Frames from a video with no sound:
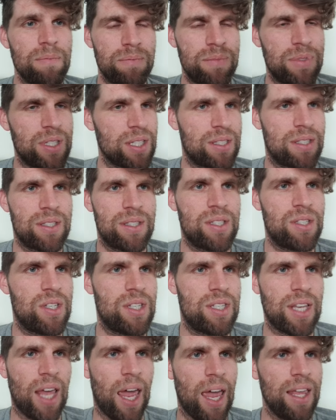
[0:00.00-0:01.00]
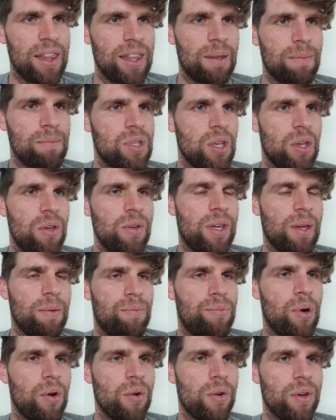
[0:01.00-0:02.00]
Just take them so you can
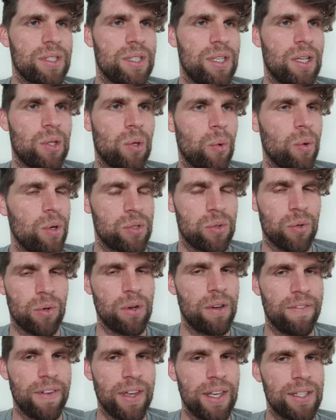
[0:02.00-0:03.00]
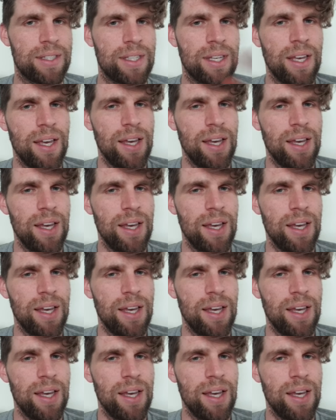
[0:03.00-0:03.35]
progress in the Toy Story event,